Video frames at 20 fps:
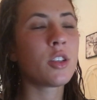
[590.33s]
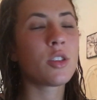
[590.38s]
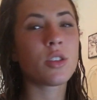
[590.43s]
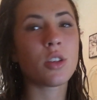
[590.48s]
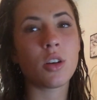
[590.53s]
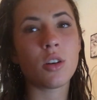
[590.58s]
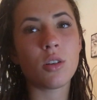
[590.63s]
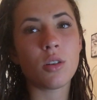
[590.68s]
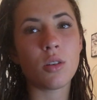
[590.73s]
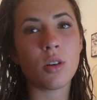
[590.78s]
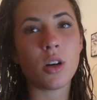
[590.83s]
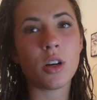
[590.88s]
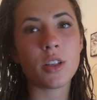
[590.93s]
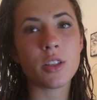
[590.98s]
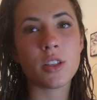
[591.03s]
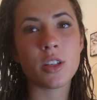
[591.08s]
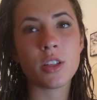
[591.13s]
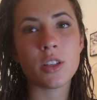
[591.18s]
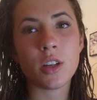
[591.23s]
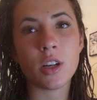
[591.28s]
So
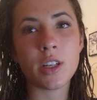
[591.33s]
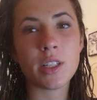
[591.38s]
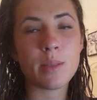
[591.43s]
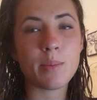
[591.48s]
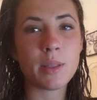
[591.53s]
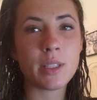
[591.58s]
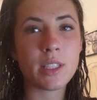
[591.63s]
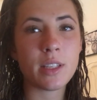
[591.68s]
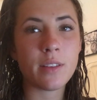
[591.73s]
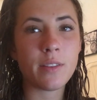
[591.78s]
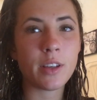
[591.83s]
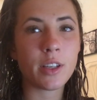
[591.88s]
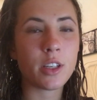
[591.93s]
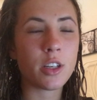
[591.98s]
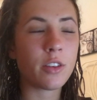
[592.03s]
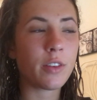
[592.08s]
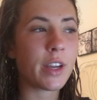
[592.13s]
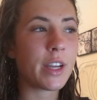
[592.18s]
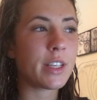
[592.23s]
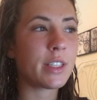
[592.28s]
ulcers aren't specific
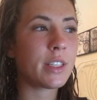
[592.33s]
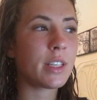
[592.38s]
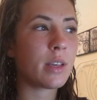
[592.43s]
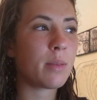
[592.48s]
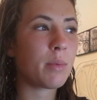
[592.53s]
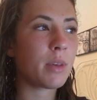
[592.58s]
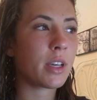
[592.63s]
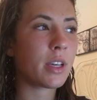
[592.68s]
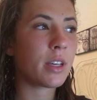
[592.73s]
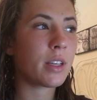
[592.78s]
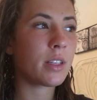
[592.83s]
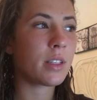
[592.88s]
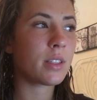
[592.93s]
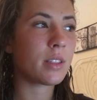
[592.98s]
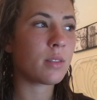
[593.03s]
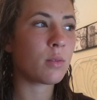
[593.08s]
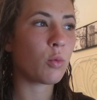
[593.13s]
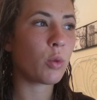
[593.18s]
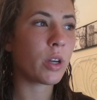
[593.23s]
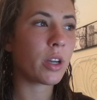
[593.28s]
to racing
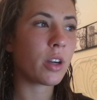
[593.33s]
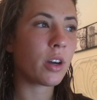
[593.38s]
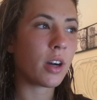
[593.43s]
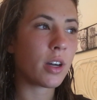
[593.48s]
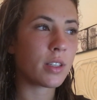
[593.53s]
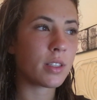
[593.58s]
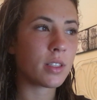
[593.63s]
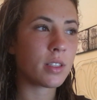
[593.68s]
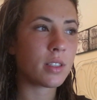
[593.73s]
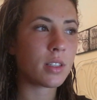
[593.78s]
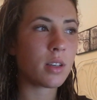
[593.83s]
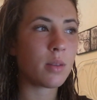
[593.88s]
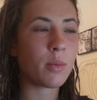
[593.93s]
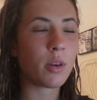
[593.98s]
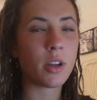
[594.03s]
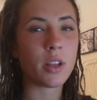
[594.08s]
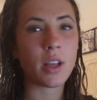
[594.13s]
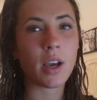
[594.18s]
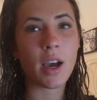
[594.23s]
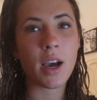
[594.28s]
because what causes them
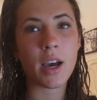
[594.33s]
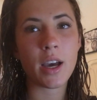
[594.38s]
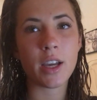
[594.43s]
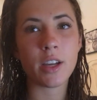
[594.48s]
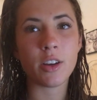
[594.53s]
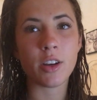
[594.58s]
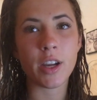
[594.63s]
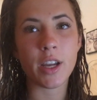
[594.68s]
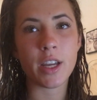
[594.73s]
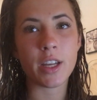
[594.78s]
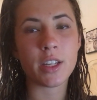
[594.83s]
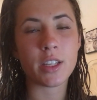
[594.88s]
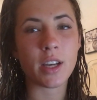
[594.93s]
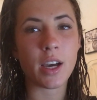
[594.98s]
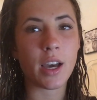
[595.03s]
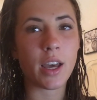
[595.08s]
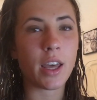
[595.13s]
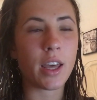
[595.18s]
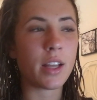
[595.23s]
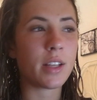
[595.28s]
are the high grain
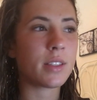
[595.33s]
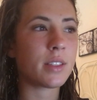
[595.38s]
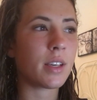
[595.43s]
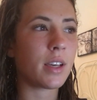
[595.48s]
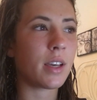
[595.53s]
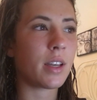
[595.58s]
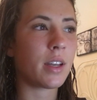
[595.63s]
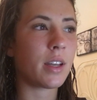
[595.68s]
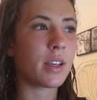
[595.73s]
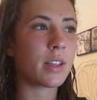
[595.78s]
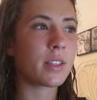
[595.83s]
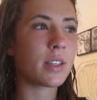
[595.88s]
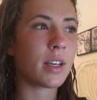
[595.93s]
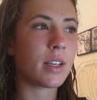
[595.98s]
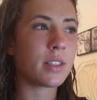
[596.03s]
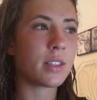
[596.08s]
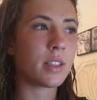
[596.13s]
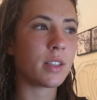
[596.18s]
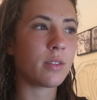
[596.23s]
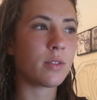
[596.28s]
diets and
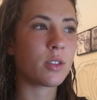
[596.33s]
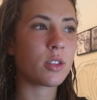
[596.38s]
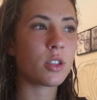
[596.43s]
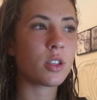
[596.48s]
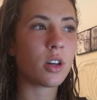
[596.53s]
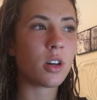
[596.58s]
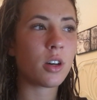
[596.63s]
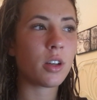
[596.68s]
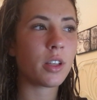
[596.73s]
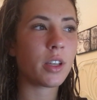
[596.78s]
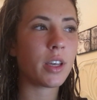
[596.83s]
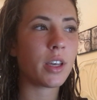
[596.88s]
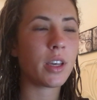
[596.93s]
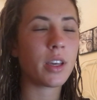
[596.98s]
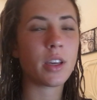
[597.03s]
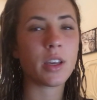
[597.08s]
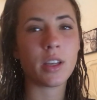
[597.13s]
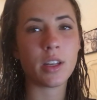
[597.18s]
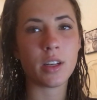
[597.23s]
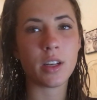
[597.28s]
excessive
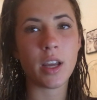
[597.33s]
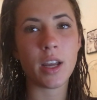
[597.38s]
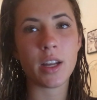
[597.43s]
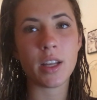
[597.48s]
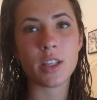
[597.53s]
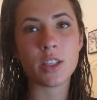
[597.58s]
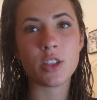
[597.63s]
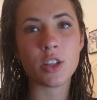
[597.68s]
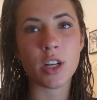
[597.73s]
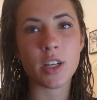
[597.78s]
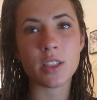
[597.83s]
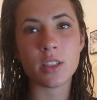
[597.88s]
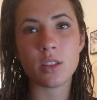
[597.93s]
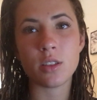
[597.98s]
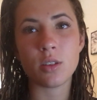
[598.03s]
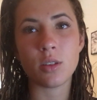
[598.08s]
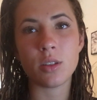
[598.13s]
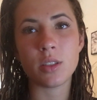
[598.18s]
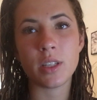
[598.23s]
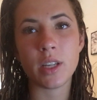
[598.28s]
stalling and any stress
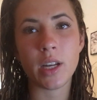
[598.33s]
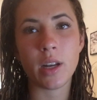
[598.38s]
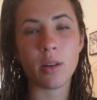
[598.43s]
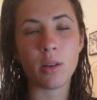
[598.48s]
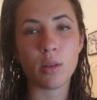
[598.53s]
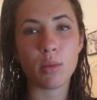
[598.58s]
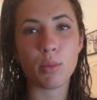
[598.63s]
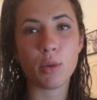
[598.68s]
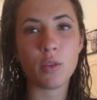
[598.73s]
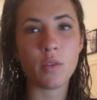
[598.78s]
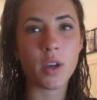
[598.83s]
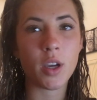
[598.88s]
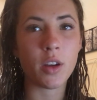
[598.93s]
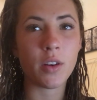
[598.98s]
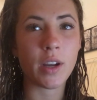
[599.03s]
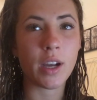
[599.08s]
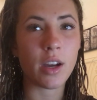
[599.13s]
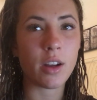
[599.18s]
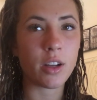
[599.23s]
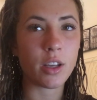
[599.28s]
associated with moving
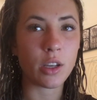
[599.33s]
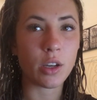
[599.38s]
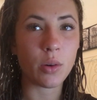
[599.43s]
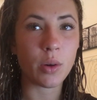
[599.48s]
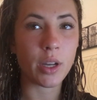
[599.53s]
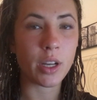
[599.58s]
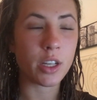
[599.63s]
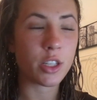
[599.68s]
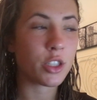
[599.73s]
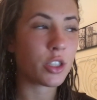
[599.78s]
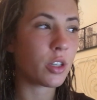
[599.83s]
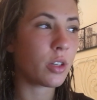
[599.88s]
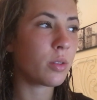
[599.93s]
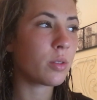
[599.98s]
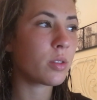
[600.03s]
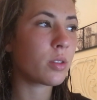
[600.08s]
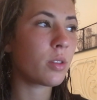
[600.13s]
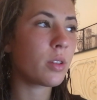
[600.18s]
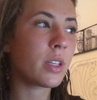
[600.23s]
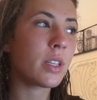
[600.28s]
around and going to
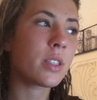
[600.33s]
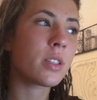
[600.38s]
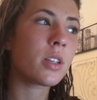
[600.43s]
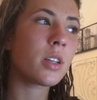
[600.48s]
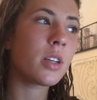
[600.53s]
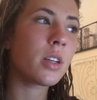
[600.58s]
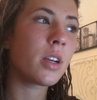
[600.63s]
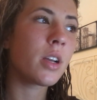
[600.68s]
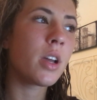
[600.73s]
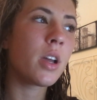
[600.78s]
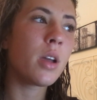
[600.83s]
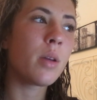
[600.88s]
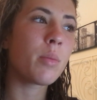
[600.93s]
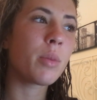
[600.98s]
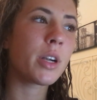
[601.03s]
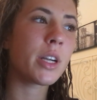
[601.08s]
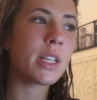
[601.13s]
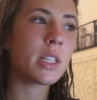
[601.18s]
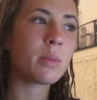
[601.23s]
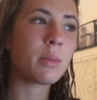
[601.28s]
shows. So these are
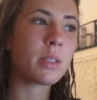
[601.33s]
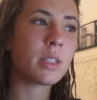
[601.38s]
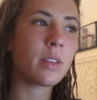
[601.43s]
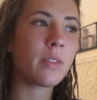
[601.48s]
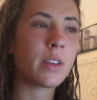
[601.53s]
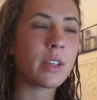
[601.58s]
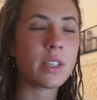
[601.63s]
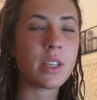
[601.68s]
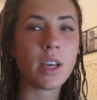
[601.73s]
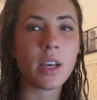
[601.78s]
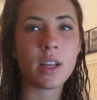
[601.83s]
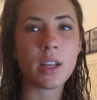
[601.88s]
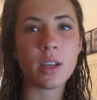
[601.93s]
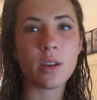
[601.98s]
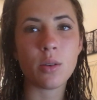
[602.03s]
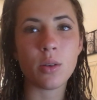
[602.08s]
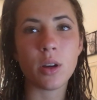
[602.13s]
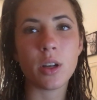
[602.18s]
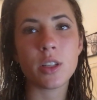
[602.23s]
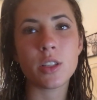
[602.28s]
pretty specific to any
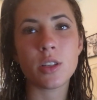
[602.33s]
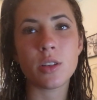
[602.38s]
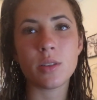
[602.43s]
horse